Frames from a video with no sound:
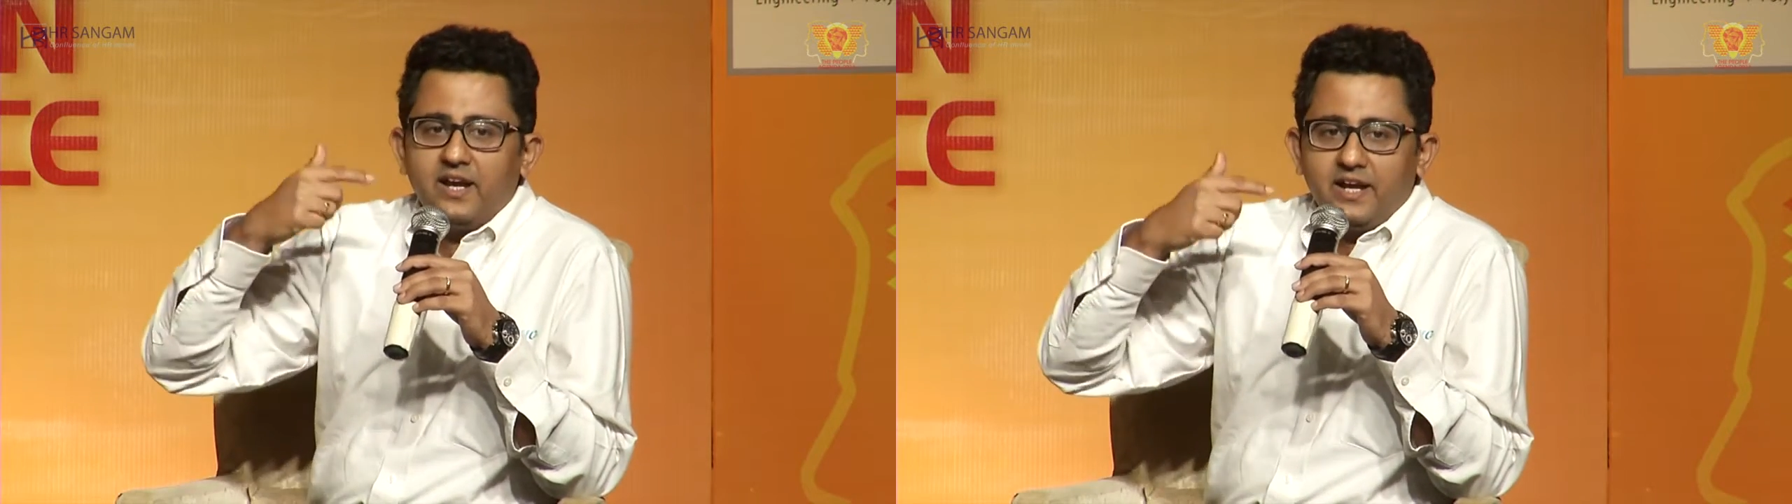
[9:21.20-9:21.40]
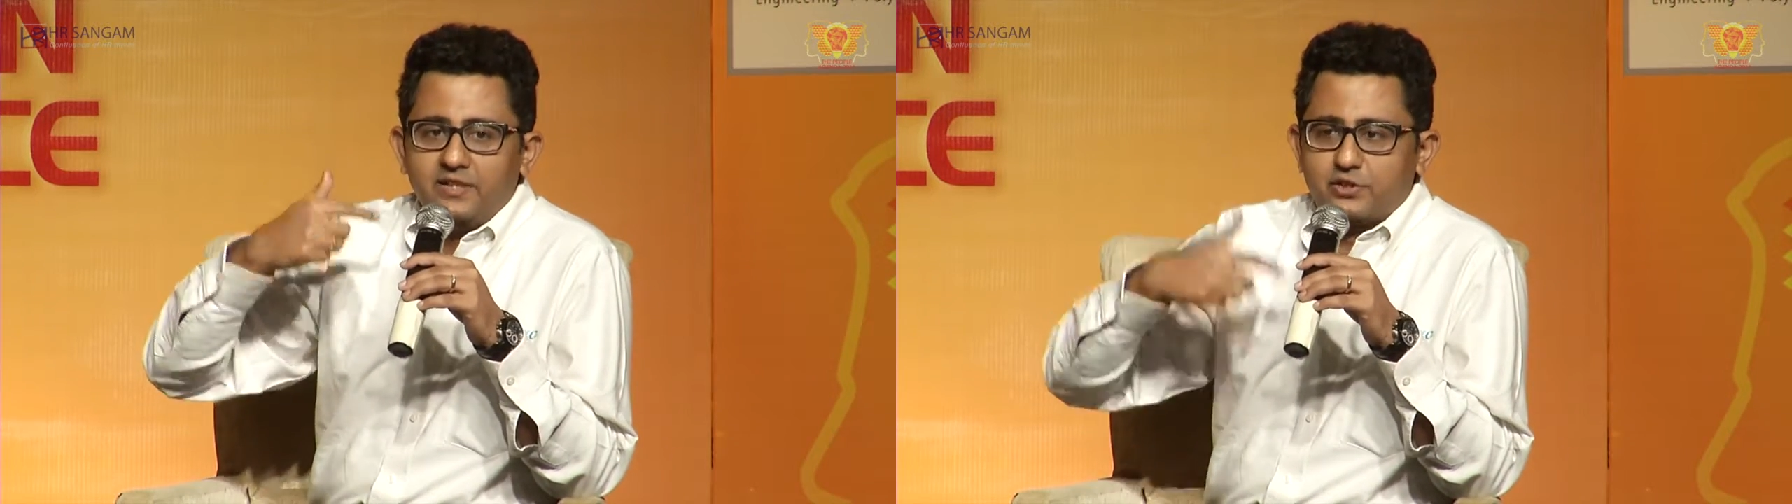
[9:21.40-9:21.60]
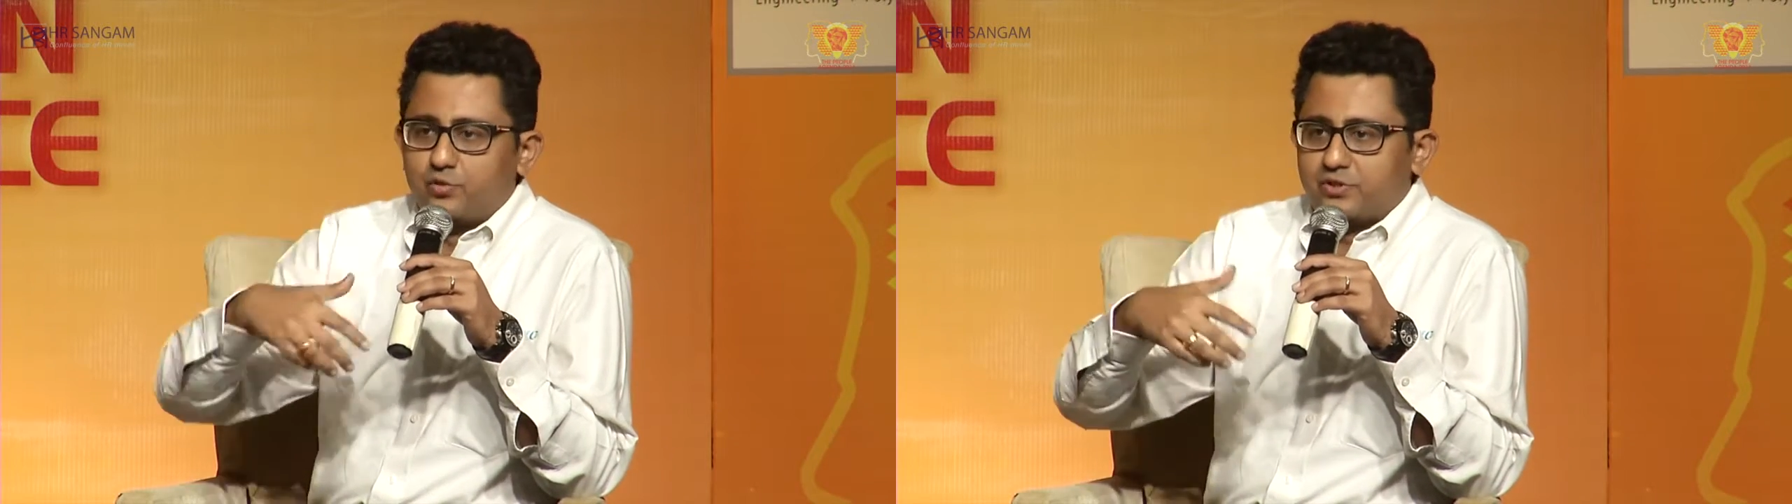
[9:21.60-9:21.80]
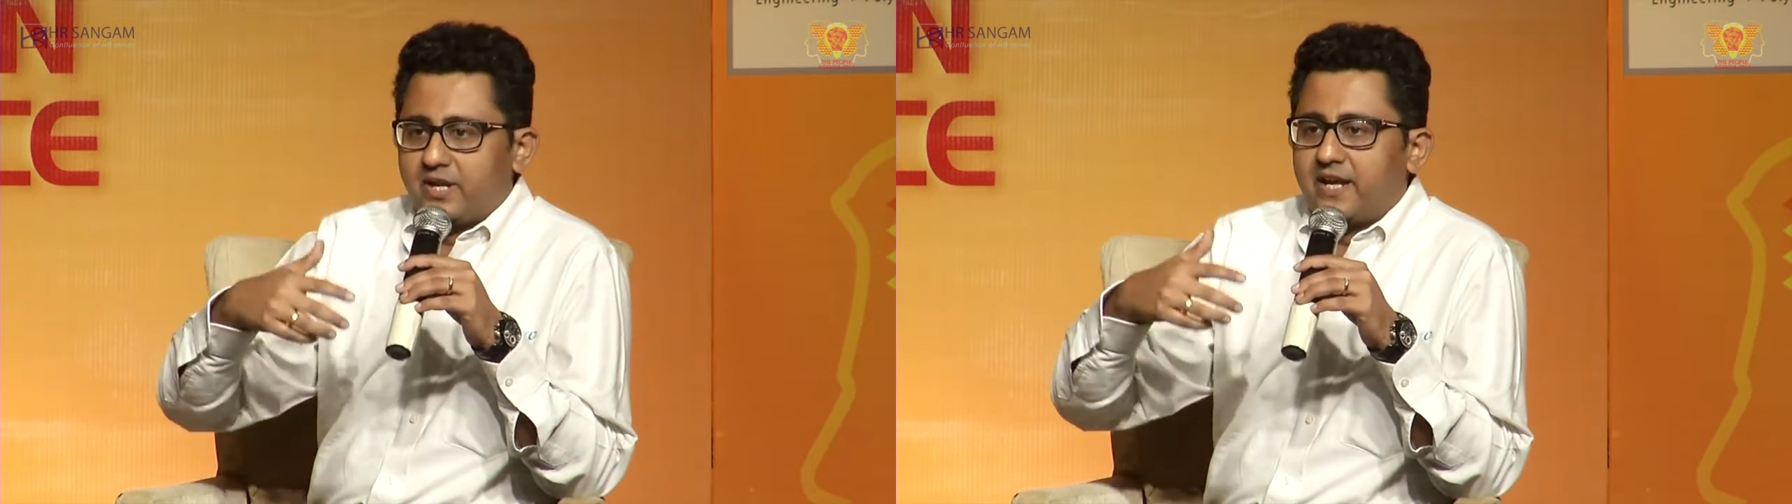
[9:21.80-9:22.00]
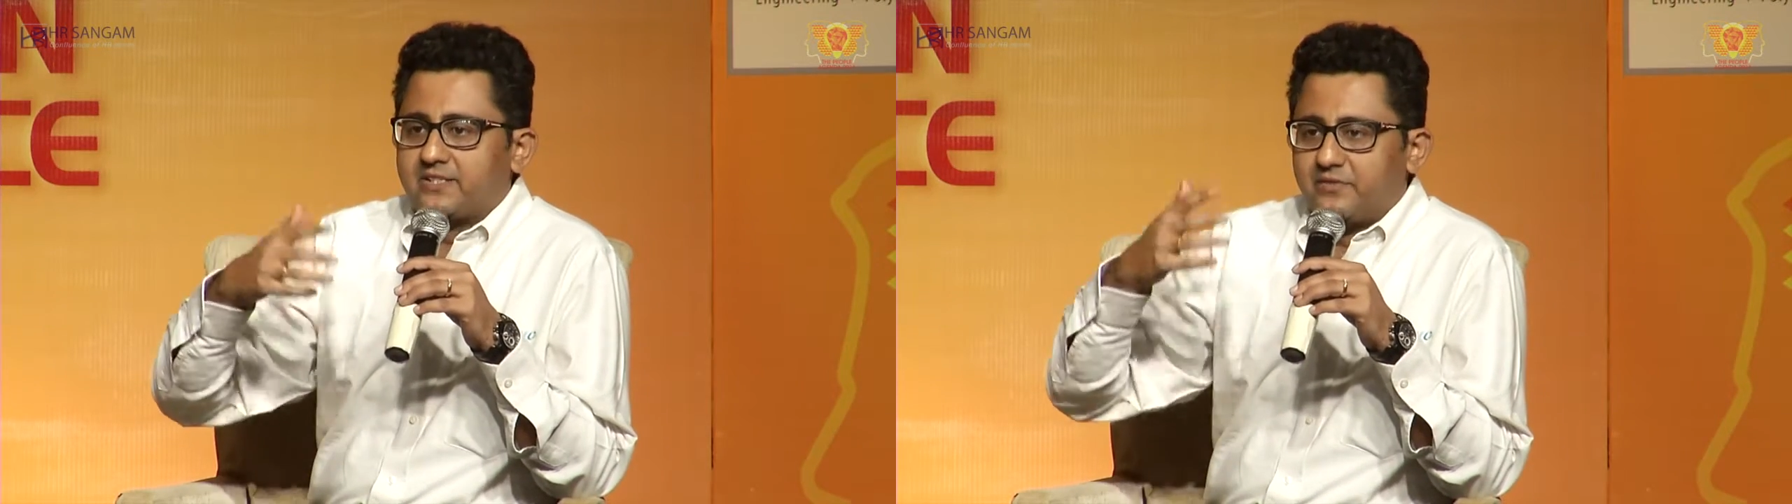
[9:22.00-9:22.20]

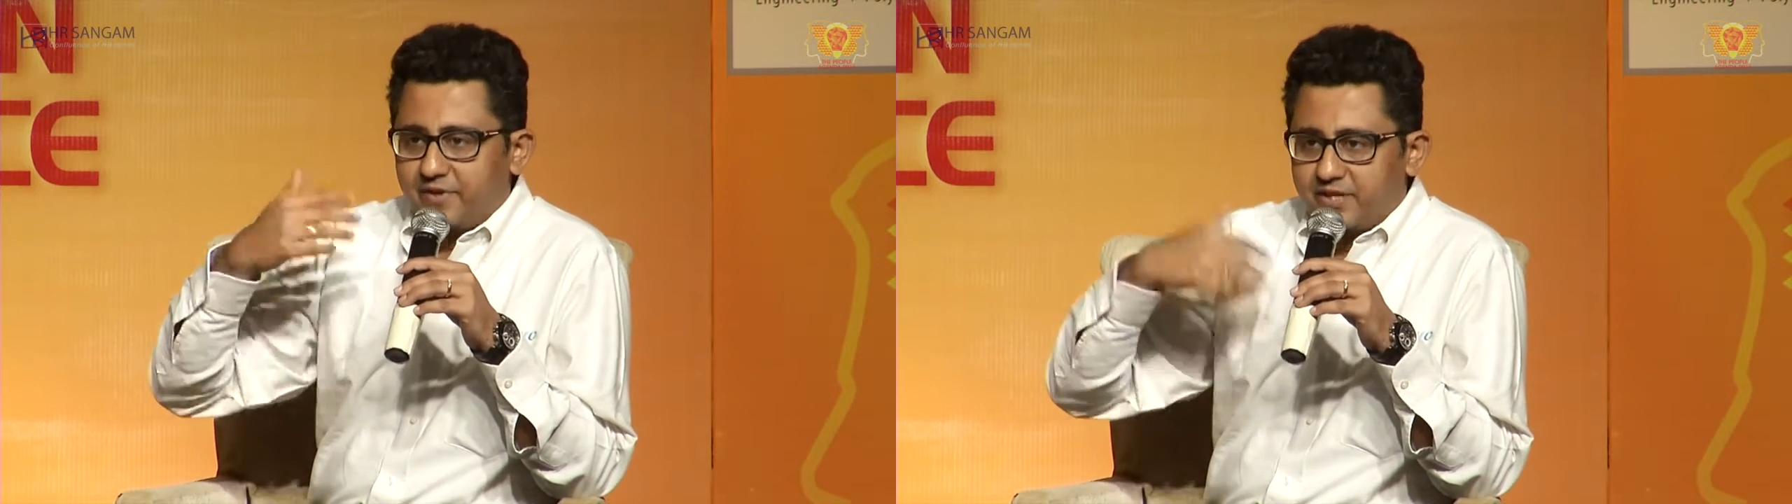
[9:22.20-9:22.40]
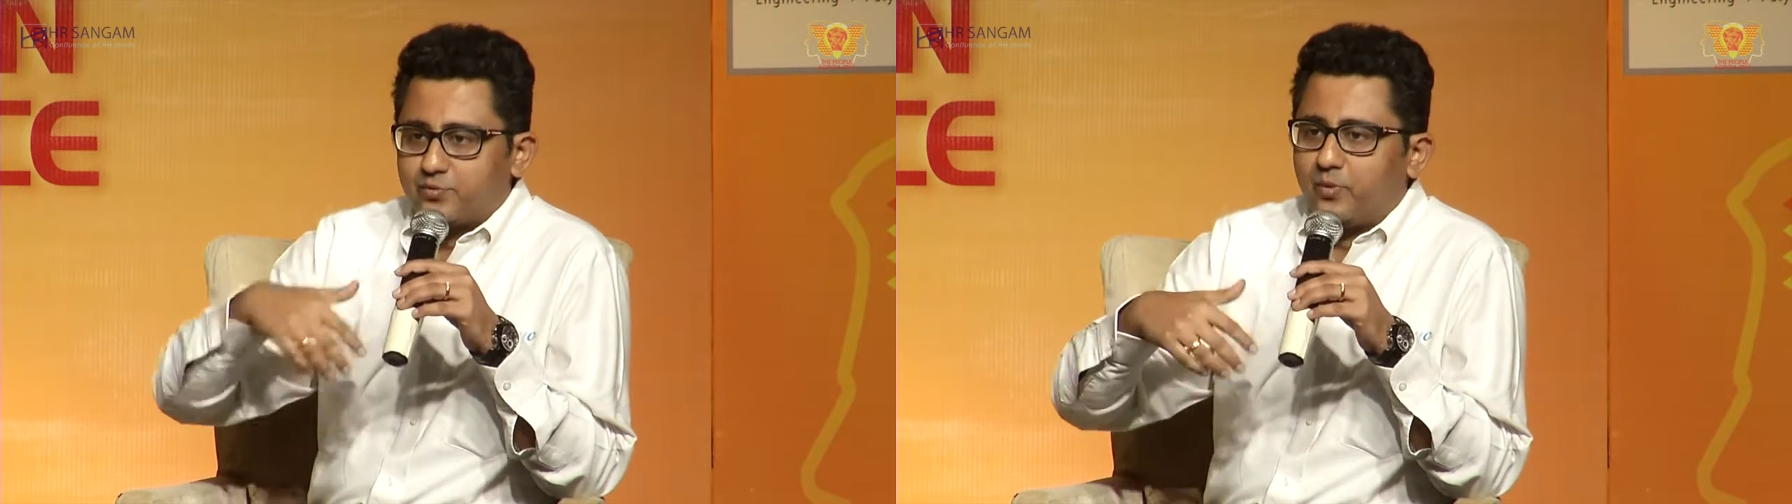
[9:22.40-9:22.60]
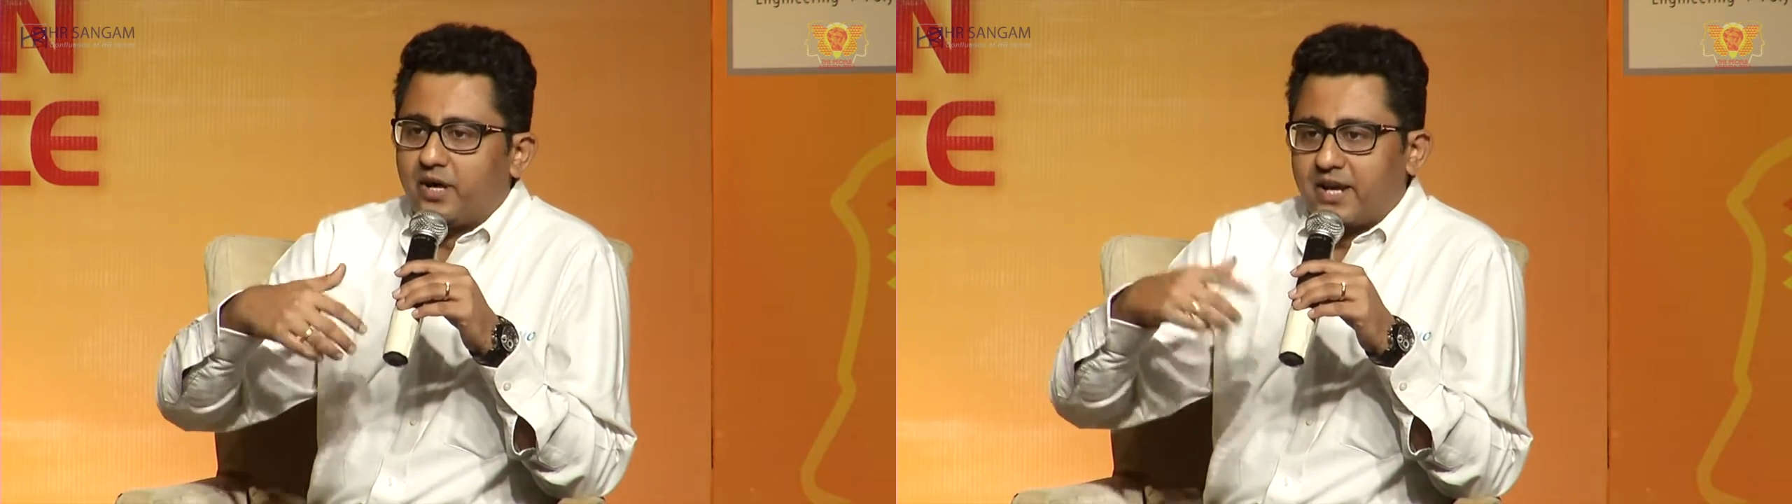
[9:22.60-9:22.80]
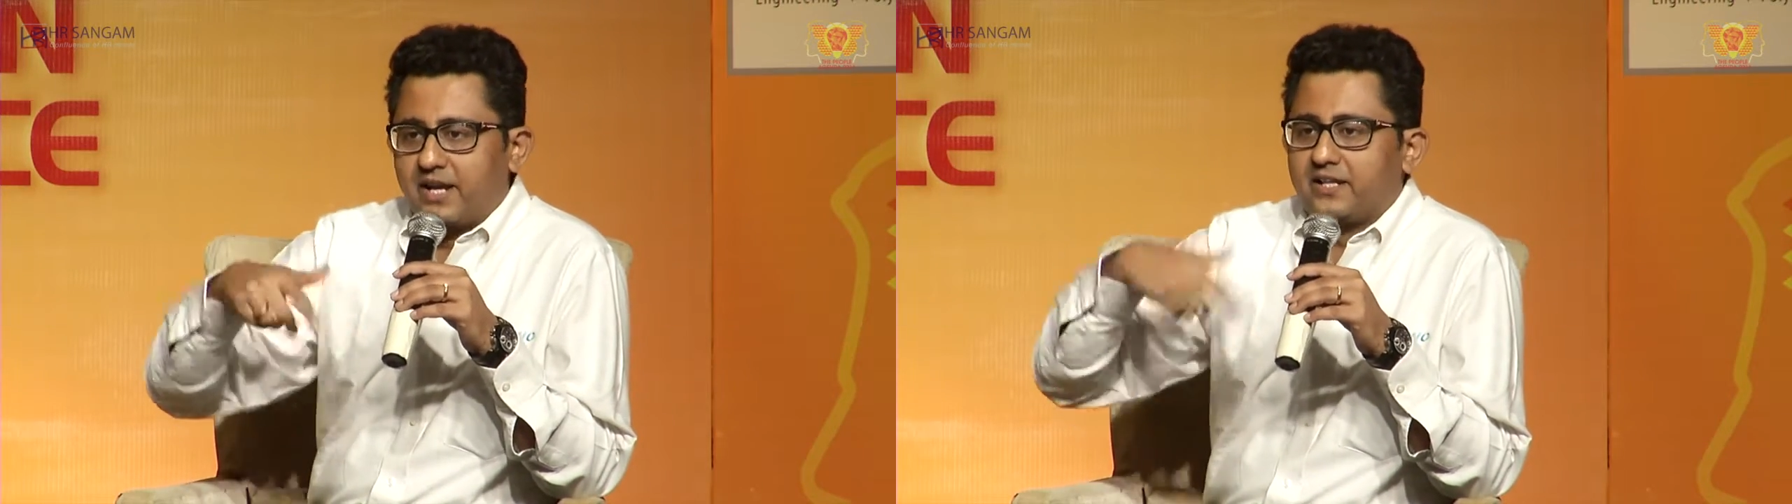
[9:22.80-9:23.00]
institutionalize if it is working and